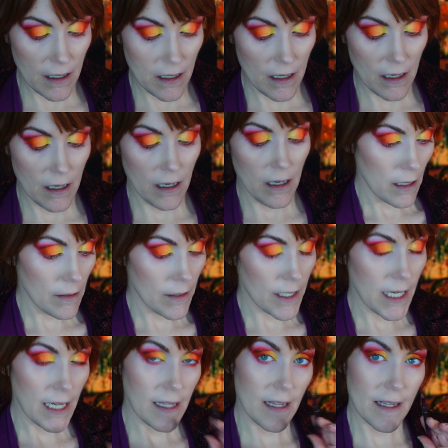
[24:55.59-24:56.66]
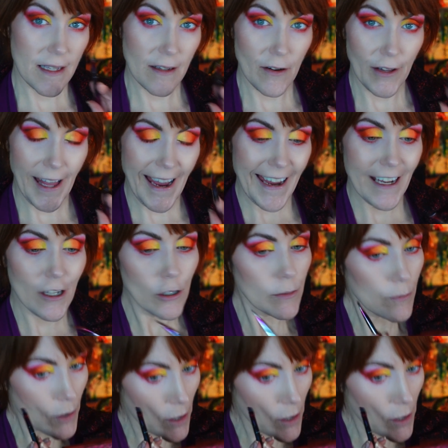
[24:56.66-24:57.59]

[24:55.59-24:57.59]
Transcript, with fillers: I'm going to take this little angled